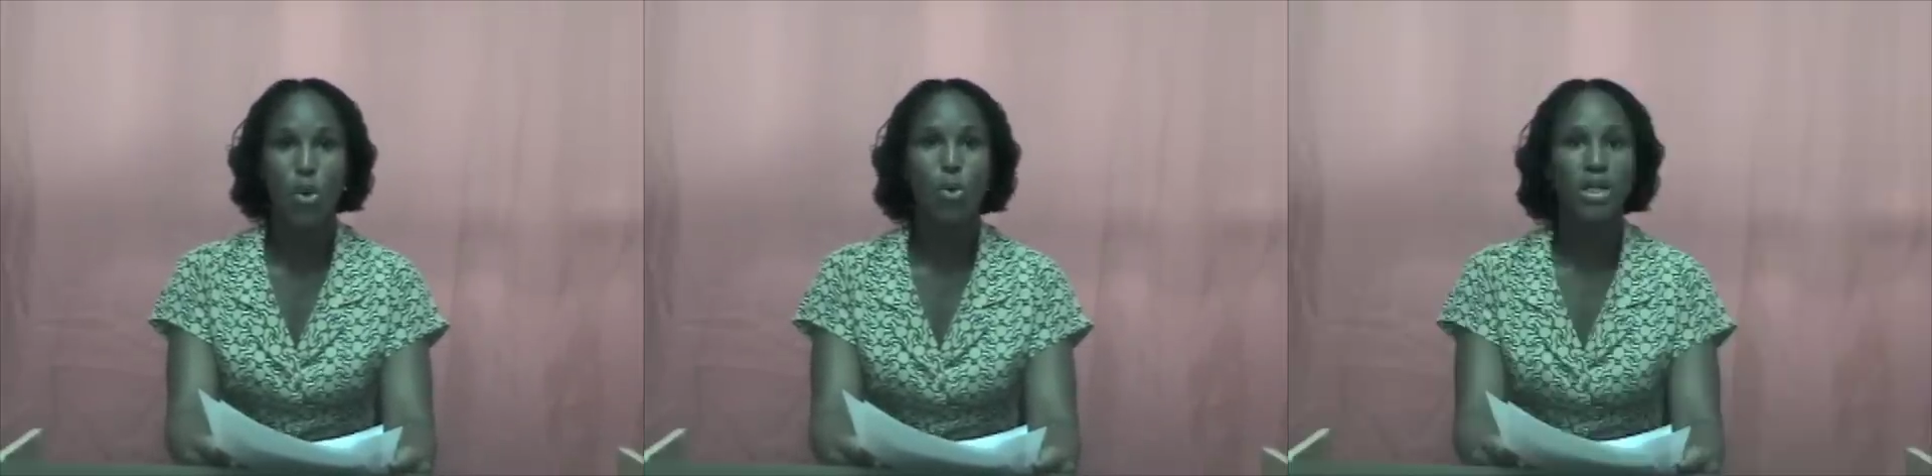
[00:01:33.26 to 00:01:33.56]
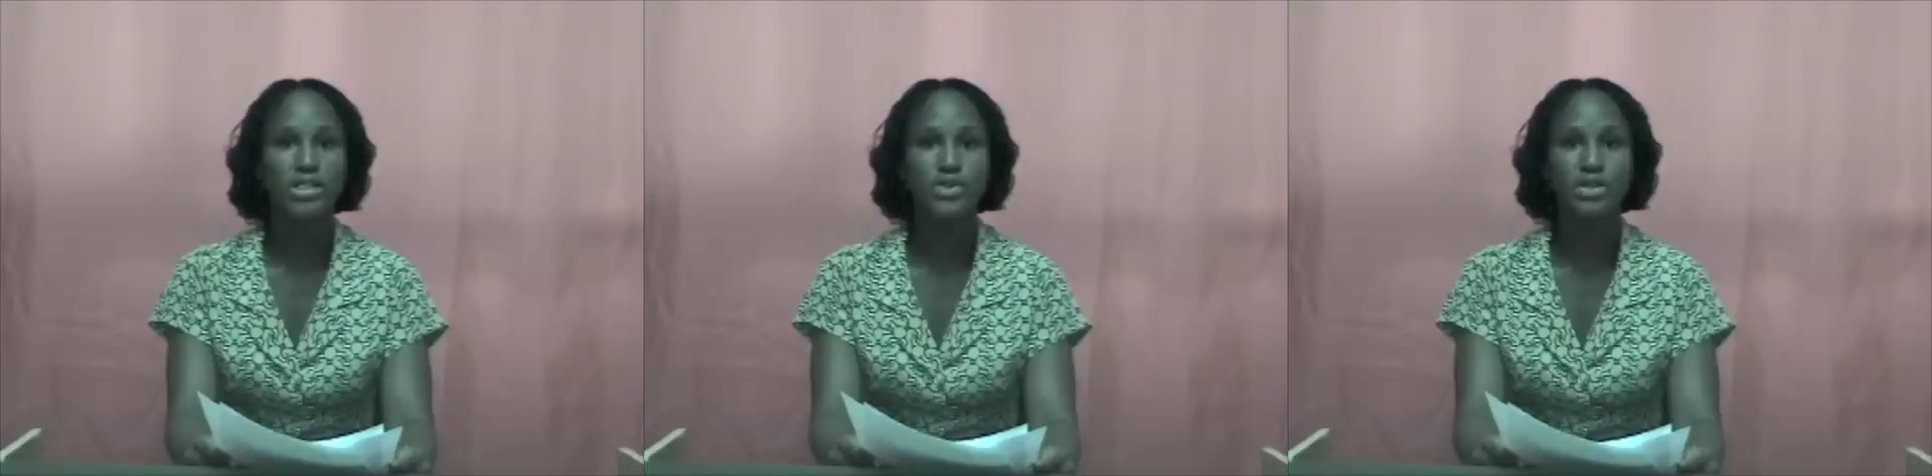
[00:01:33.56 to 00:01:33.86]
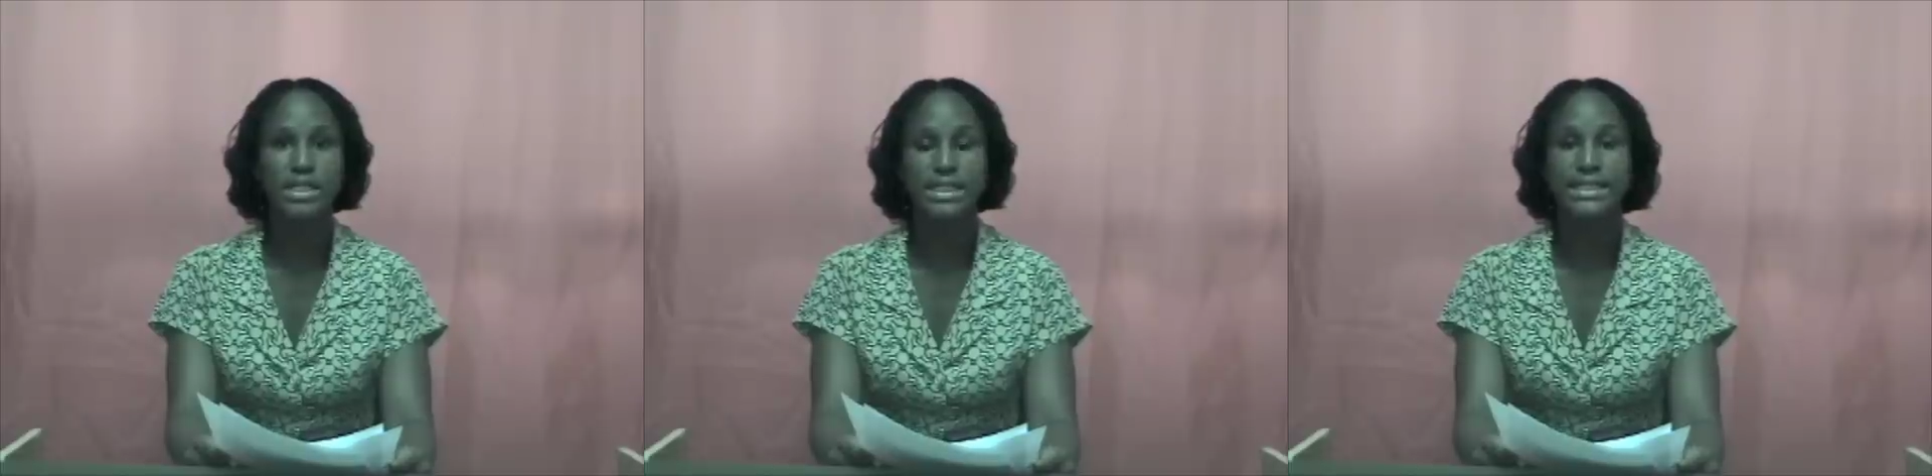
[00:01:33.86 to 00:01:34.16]
one
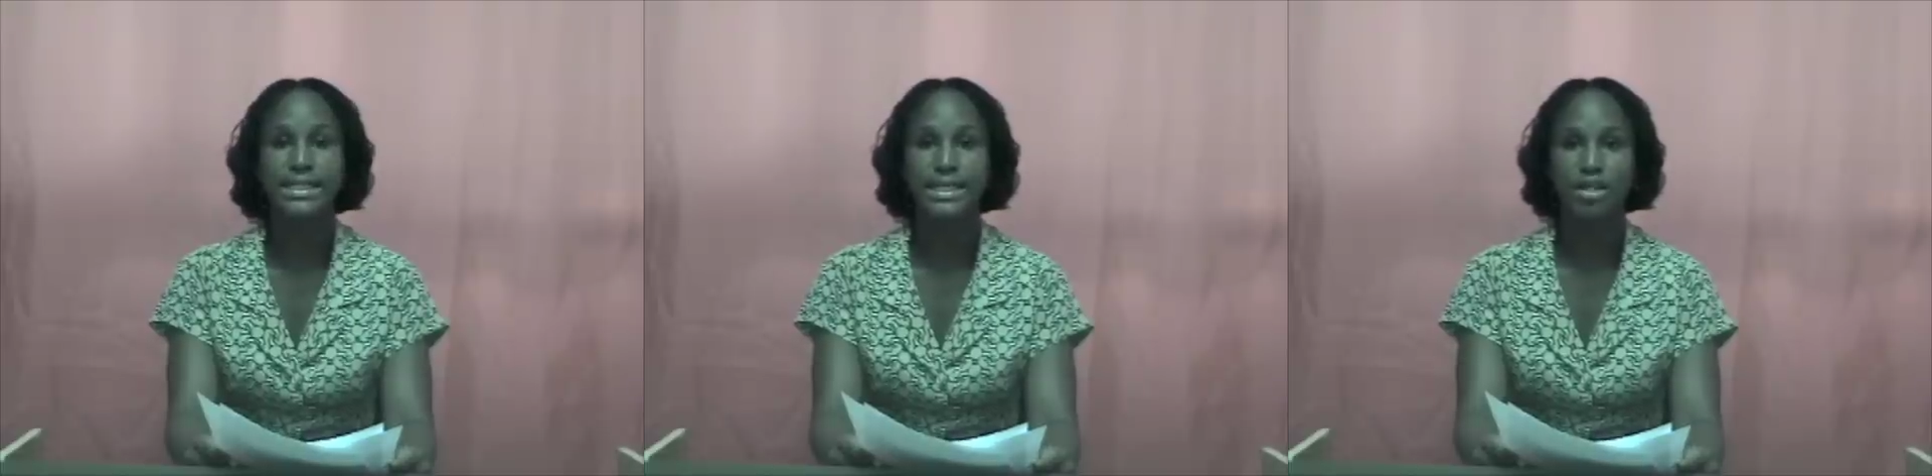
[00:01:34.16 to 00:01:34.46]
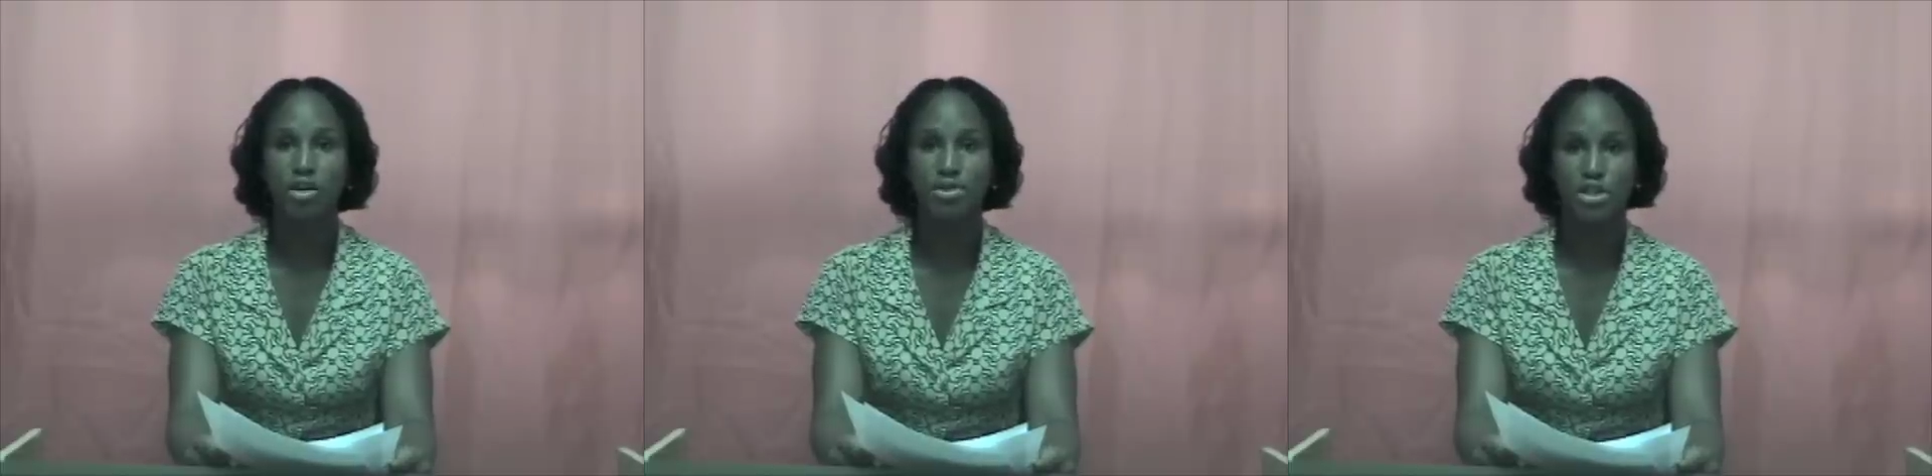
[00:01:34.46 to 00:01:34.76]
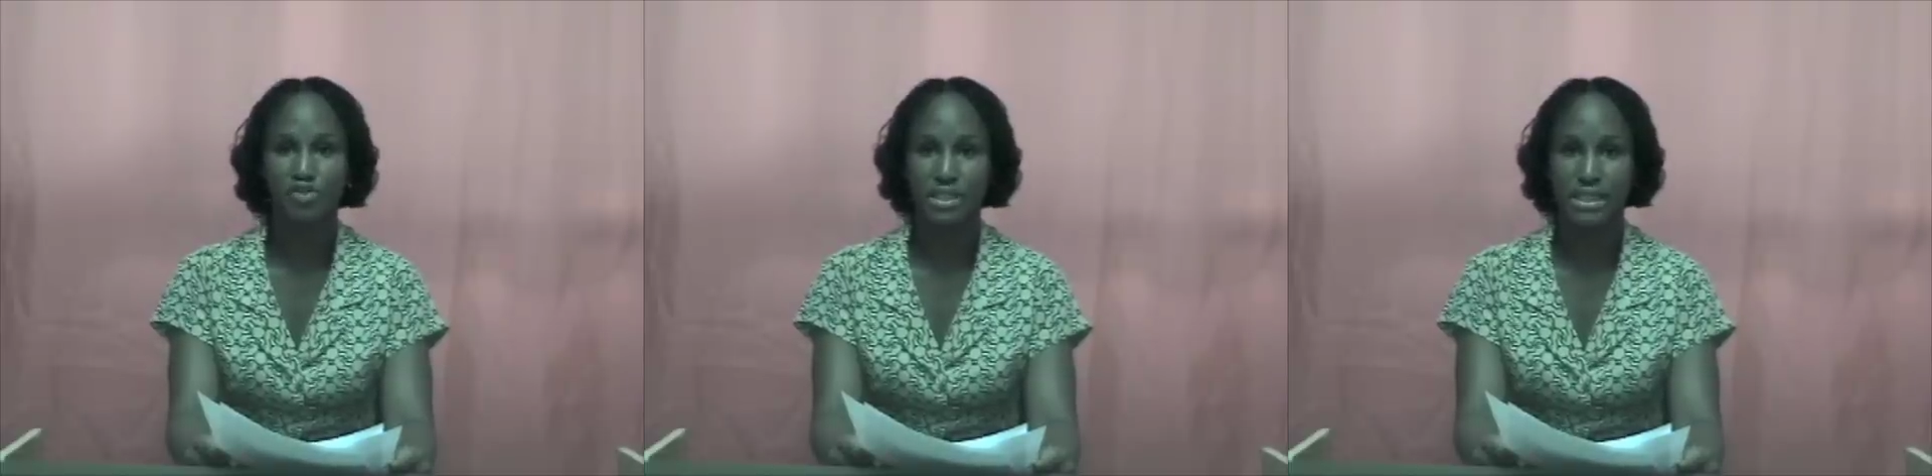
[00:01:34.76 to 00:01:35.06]
student did tell the
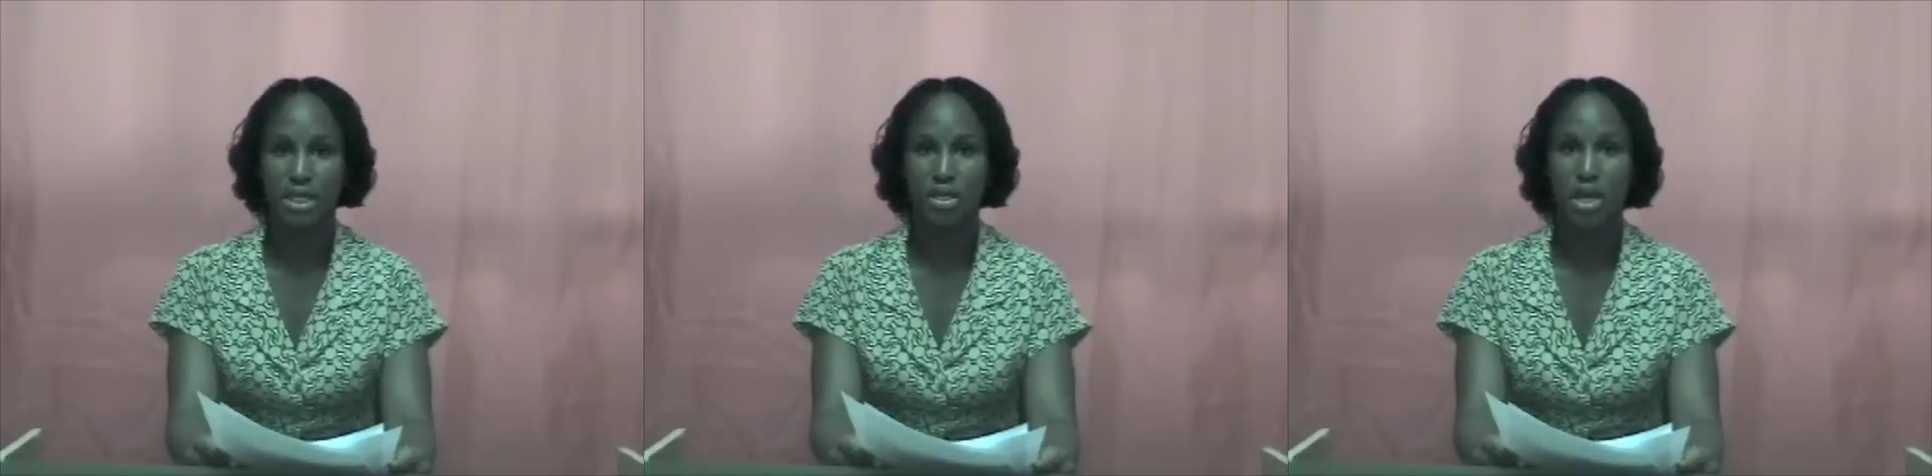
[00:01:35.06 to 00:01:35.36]
Observer said